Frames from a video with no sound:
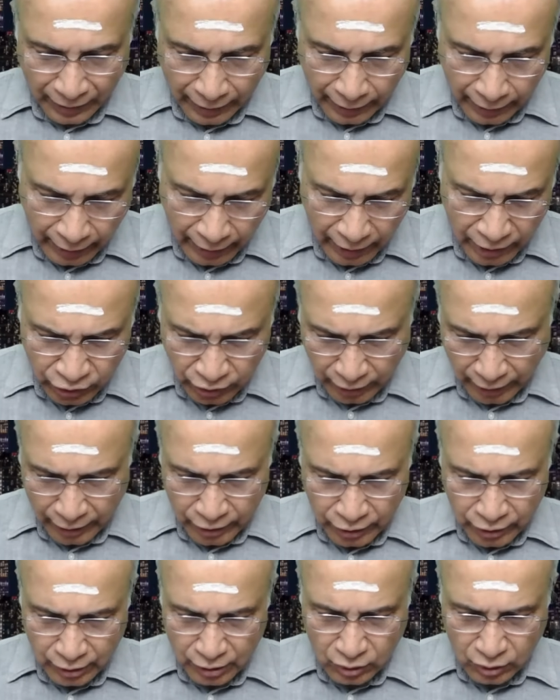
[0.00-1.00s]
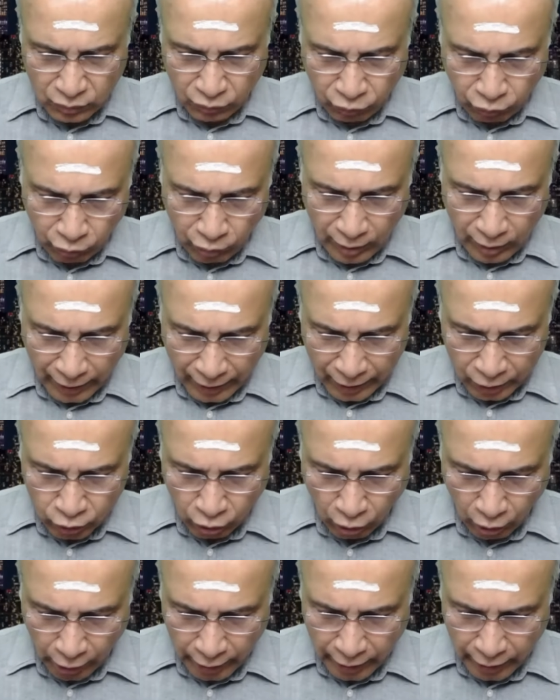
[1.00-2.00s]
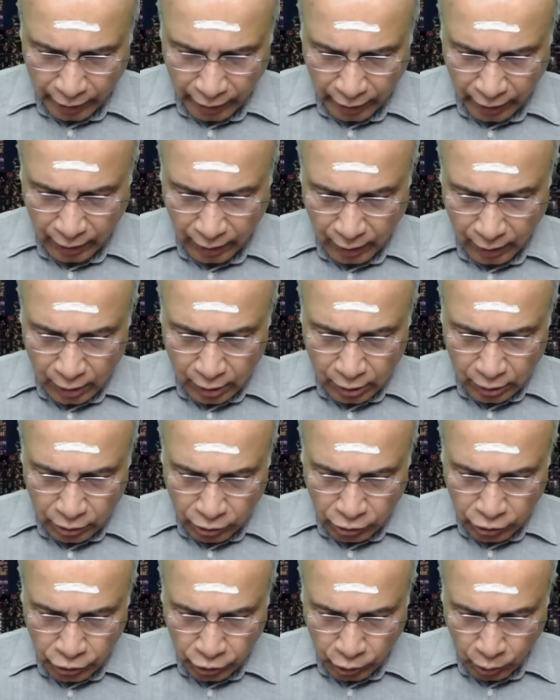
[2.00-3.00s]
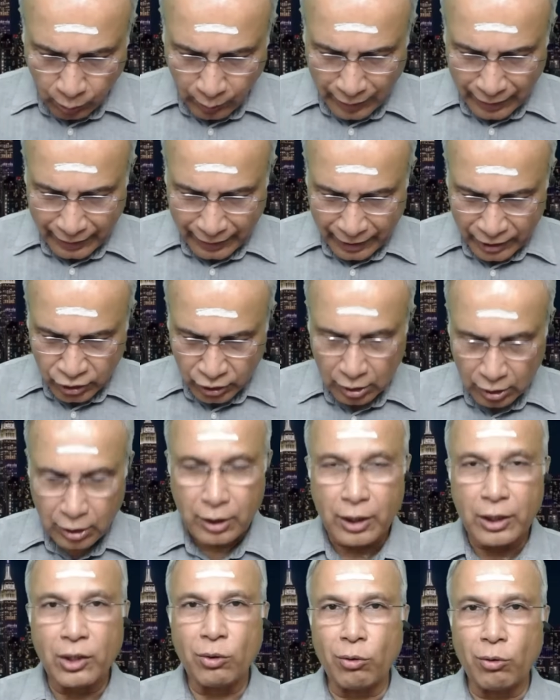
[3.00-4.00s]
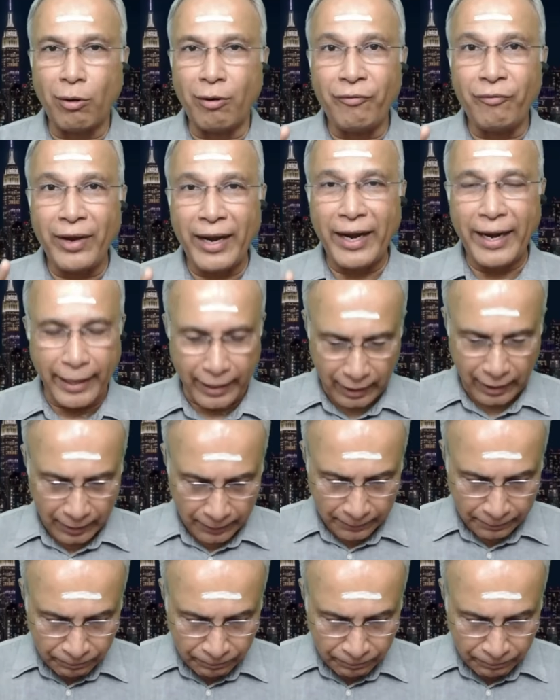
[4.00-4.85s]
each engine's full authority dual engine control, FADEC,